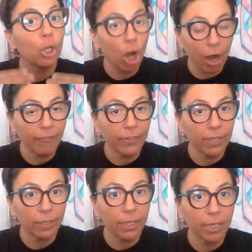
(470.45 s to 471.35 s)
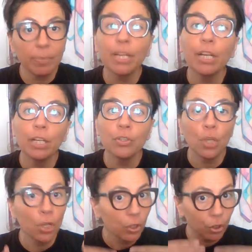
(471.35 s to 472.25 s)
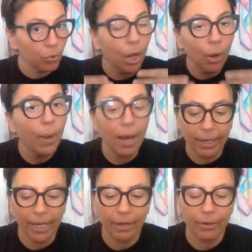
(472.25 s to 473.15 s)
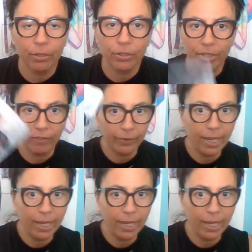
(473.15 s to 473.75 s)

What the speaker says: confidently because you know how to carry yourself.